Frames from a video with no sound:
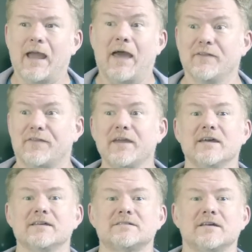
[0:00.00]
And the thing
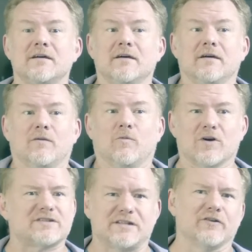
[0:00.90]
is,
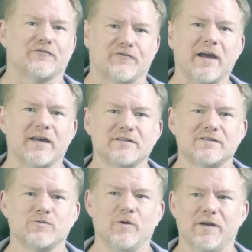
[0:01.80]
we're still
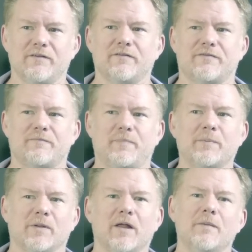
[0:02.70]
friends with
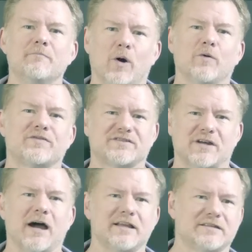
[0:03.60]
people on both
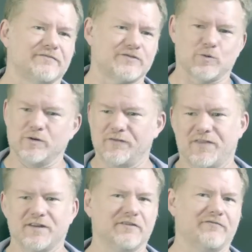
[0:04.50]
sides of sort
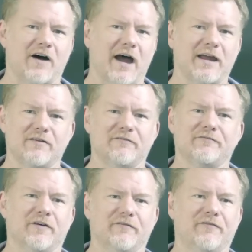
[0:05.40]
of the divide
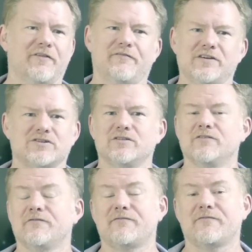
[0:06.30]
of the vision
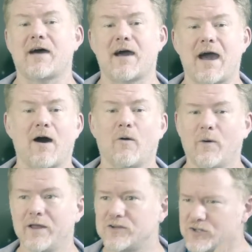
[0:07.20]
of
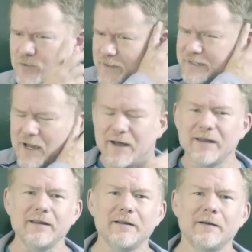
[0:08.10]
how it should be
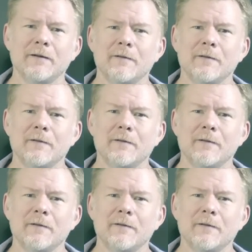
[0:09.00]
done,